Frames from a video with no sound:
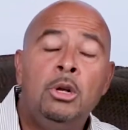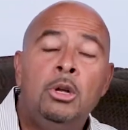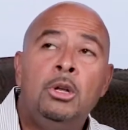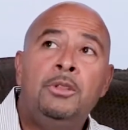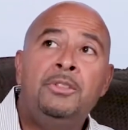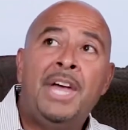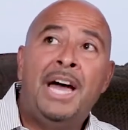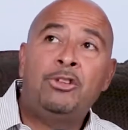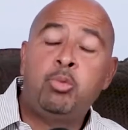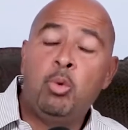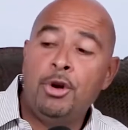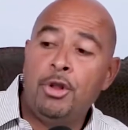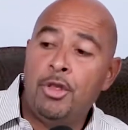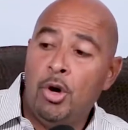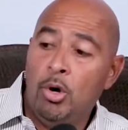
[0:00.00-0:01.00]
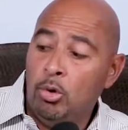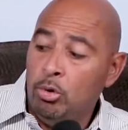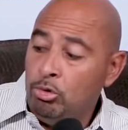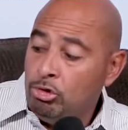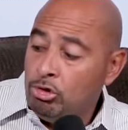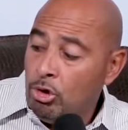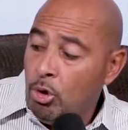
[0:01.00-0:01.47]
that's one of
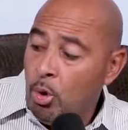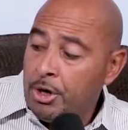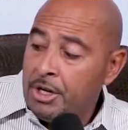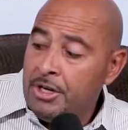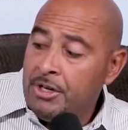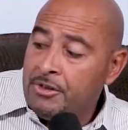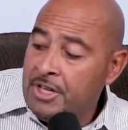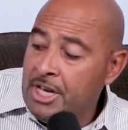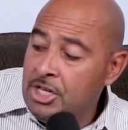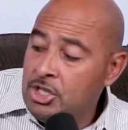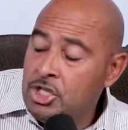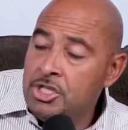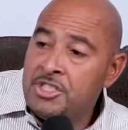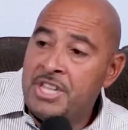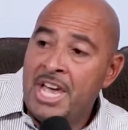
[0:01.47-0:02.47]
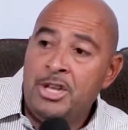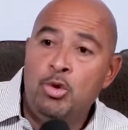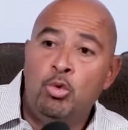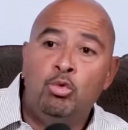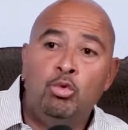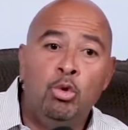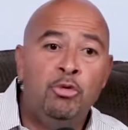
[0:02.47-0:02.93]
those organizations that you
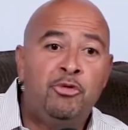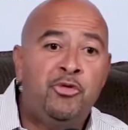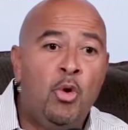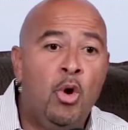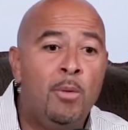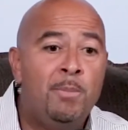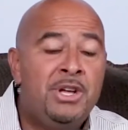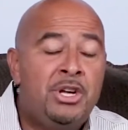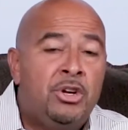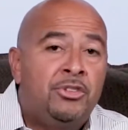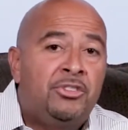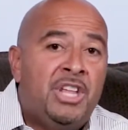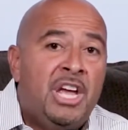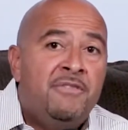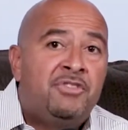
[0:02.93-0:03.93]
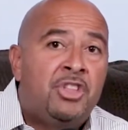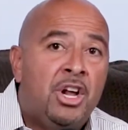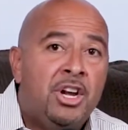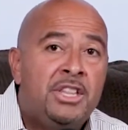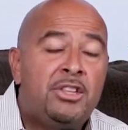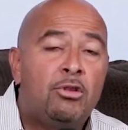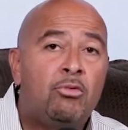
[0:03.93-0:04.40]
root for because they've done
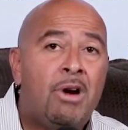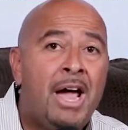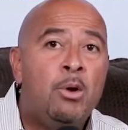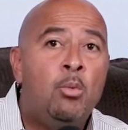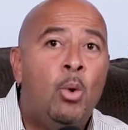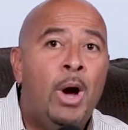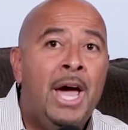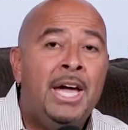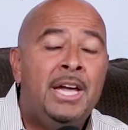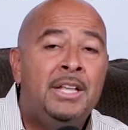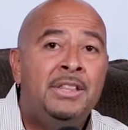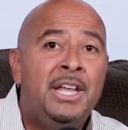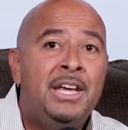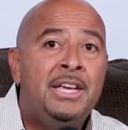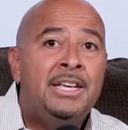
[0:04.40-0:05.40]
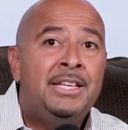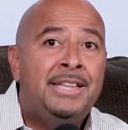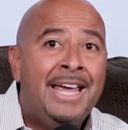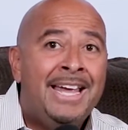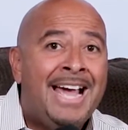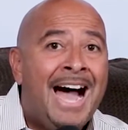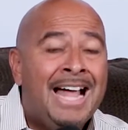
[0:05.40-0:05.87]
it the right way and they
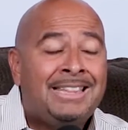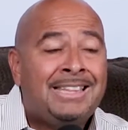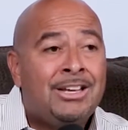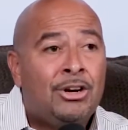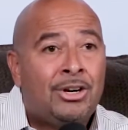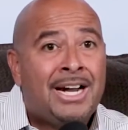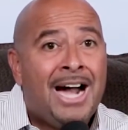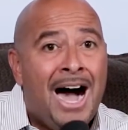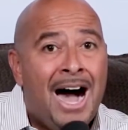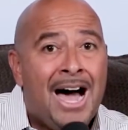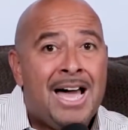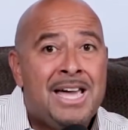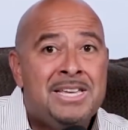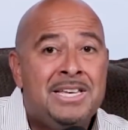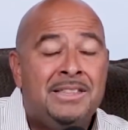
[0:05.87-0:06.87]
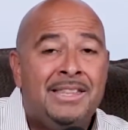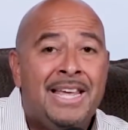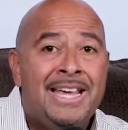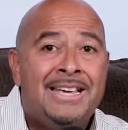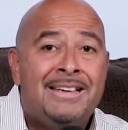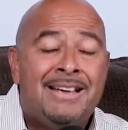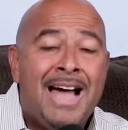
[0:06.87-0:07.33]
they got their guy and they
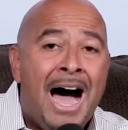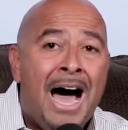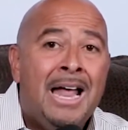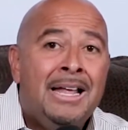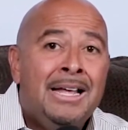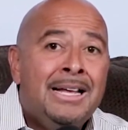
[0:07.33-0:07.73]
got